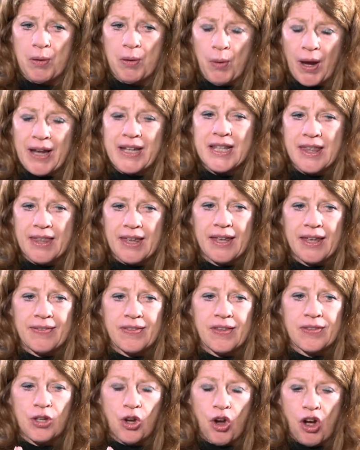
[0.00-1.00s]
I right in thinking
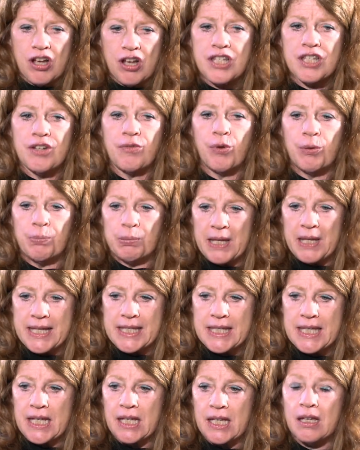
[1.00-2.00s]
that the cost of
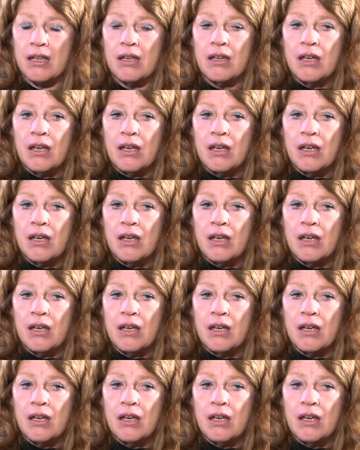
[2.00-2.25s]
replacing